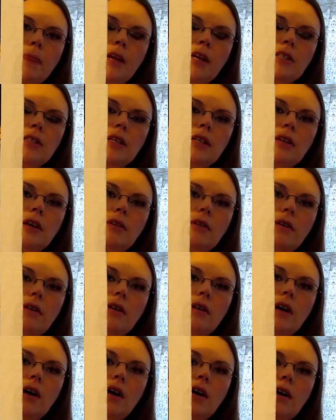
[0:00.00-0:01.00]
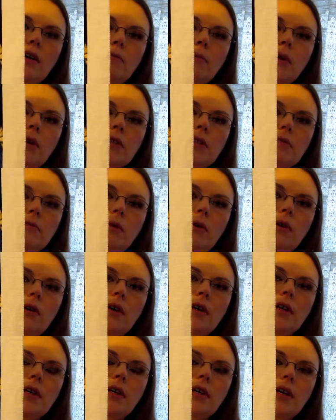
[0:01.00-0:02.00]
said, another bulletin
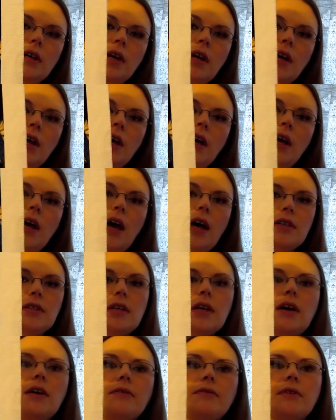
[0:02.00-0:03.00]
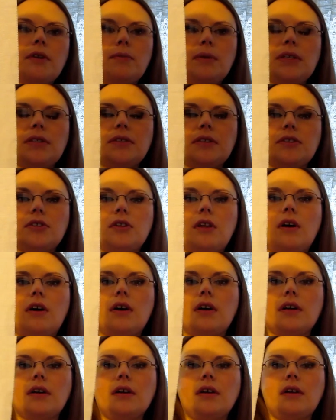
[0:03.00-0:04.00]
board SAL freebie stitch
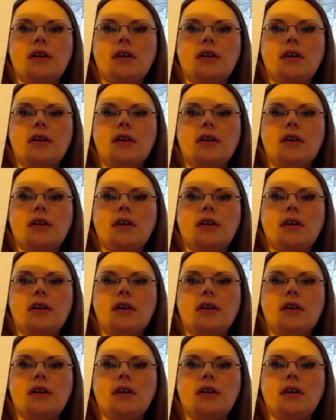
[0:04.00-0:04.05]
along.